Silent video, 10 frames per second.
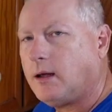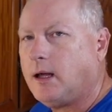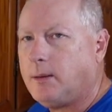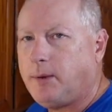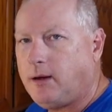
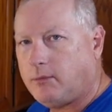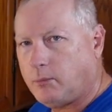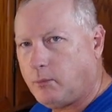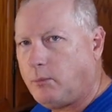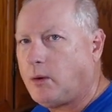And the bees,
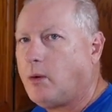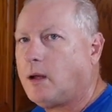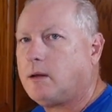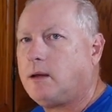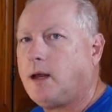when we go
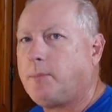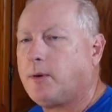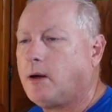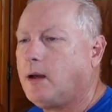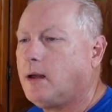out in the
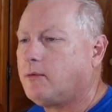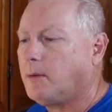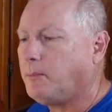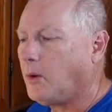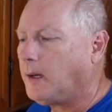apiary at
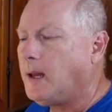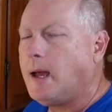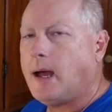some point,